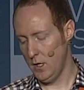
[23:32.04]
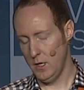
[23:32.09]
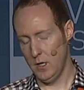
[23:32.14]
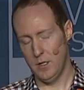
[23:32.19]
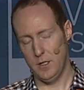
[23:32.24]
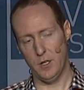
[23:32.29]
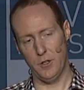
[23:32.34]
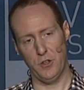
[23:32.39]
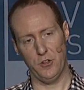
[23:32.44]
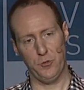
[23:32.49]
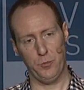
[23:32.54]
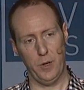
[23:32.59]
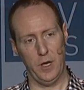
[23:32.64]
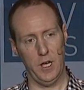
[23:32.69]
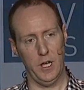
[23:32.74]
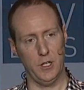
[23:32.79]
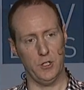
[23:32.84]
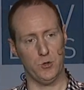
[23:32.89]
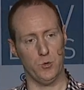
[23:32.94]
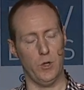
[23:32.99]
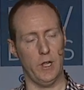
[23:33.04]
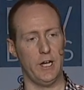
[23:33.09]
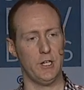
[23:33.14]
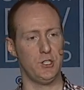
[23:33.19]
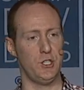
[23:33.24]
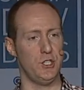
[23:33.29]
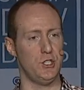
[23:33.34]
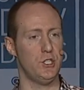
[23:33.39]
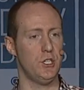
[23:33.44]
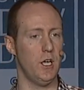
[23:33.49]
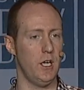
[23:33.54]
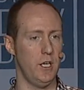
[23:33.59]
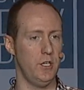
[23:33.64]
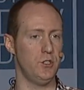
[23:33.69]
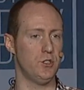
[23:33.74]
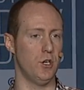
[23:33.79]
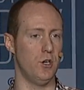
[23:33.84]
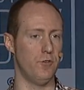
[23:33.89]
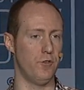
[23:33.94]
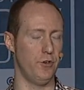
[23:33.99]
Now, this page will actually
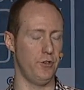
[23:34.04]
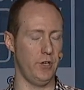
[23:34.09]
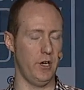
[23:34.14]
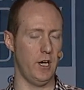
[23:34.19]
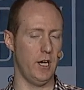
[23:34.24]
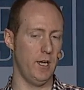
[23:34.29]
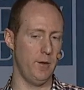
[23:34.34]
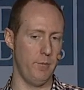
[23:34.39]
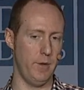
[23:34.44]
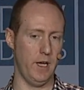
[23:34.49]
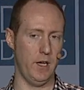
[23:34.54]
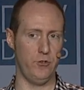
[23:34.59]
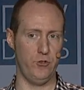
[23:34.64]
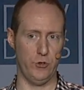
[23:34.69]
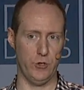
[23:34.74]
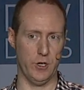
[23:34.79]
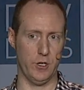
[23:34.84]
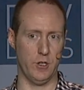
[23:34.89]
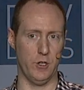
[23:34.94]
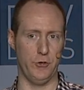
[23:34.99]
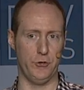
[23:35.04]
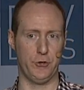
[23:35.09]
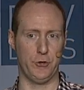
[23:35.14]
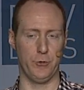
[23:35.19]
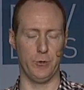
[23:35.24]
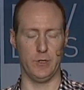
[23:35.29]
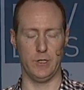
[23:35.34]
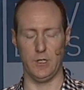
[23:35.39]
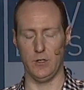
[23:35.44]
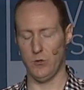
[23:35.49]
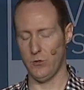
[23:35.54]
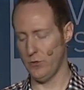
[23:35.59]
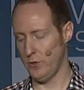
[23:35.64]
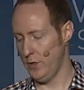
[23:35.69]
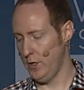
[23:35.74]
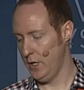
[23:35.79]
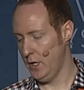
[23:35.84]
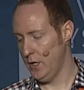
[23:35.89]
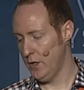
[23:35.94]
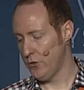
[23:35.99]
change over time as you get close to release.
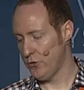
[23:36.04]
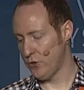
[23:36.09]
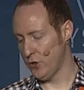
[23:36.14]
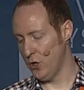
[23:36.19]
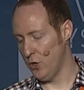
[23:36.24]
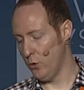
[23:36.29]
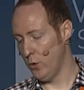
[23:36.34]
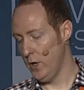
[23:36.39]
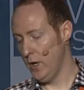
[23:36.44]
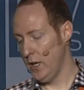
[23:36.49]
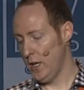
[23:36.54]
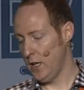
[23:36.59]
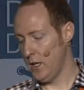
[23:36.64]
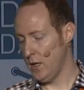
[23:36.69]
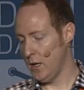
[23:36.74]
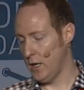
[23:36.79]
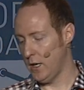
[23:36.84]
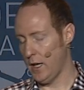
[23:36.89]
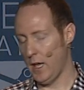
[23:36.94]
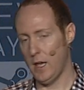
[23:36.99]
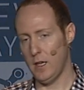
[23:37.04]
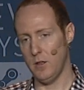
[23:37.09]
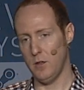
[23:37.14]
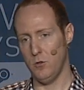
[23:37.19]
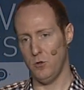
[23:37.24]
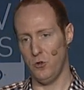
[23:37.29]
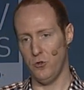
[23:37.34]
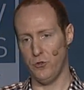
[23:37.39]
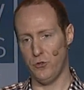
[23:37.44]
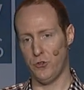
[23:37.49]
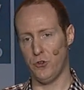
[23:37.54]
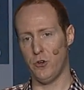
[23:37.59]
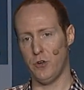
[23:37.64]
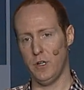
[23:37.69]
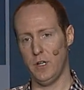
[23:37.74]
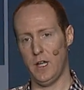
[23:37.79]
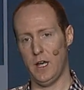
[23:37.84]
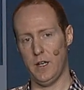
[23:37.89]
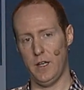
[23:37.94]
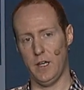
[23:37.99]
So you start
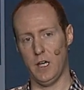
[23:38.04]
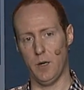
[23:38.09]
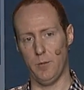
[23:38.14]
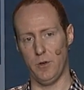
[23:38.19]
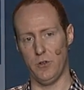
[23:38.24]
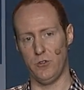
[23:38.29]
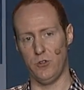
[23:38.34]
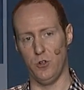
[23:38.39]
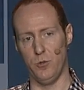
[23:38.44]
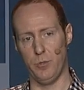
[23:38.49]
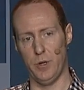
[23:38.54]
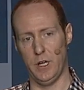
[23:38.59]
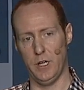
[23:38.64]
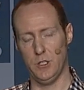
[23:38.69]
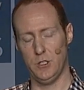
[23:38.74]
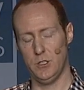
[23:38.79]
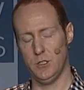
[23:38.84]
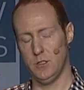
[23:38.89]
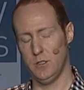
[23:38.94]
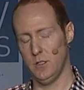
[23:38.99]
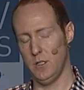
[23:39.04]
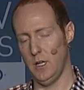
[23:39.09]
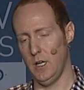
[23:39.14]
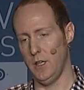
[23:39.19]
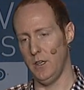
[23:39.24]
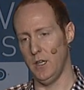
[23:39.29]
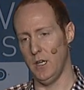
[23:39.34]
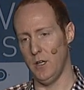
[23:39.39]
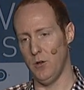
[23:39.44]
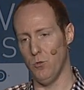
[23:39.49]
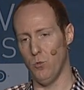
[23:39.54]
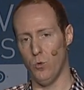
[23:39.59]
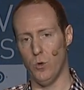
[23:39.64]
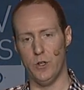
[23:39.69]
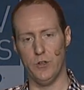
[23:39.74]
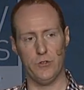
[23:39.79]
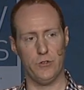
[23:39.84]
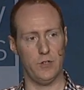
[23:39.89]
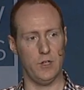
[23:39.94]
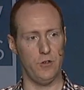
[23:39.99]
it at a coming soon page, and then
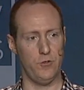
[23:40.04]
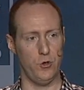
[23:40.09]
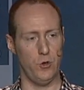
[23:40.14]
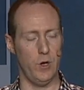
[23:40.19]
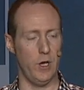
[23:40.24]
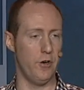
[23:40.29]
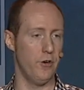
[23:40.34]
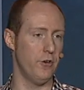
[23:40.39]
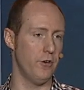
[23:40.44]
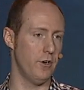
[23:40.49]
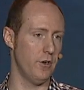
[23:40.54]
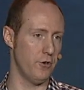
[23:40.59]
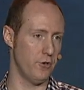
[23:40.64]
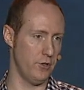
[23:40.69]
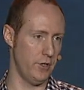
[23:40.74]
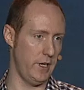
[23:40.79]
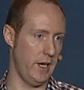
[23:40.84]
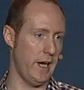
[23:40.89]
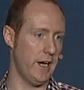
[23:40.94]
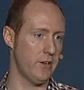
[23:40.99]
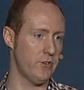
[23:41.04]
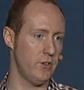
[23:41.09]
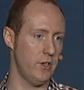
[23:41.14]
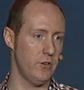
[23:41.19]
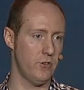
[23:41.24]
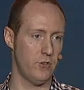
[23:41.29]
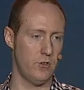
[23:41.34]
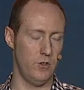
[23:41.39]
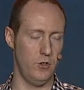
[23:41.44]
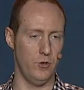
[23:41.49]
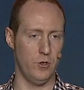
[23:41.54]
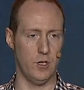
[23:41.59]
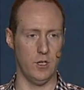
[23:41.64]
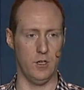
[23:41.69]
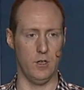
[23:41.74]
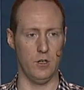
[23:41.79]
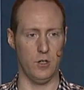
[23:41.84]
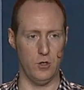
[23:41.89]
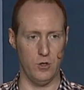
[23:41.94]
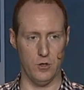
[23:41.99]
if you enter early access,
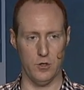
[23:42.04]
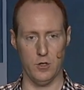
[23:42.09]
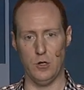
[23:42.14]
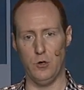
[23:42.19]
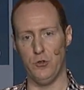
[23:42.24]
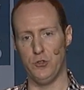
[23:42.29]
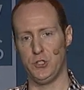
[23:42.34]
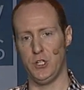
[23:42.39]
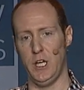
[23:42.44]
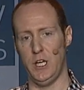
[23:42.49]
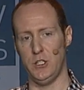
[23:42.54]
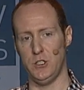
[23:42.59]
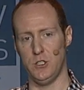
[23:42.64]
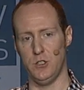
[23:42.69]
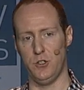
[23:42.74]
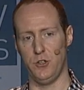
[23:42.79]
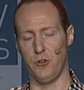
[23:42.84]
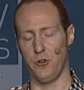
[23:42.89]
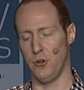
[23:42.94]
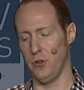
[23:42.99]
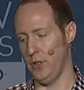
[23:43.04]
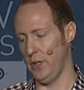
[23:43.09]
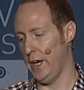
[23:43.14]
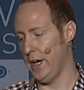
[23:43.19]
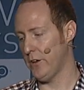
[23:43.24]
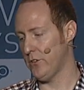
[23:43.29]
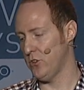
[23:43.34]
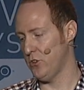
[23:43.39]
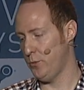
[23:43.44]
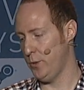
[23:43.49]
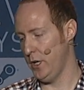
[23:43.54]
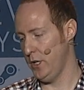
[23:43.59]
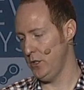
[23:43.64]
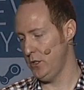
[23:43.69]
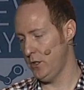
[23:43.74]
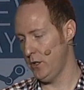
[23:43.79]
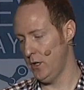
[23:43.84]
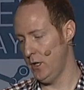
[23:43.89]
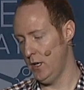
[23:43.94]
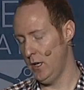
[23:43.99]
it'll change into your early access page.